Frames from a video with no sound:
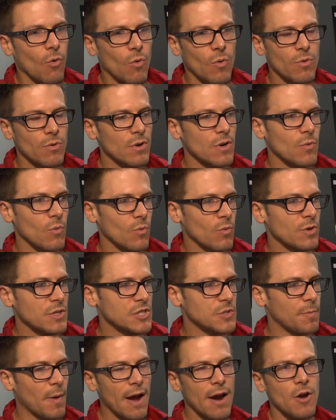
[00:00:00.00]
we're
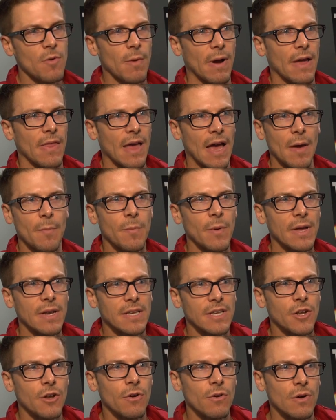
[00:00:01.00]
inspired by that.
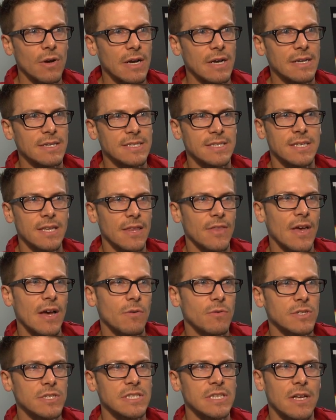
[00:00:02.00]
But
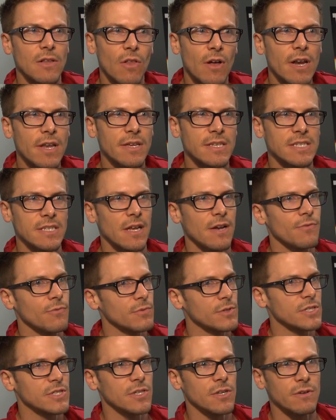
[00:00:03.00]
that was a lot of his stuff
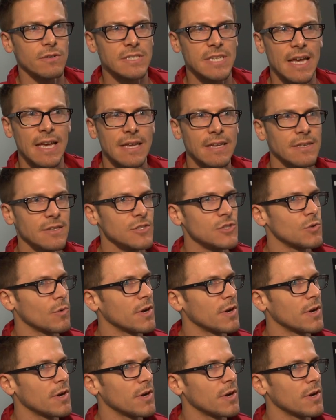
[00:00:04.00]
was 10,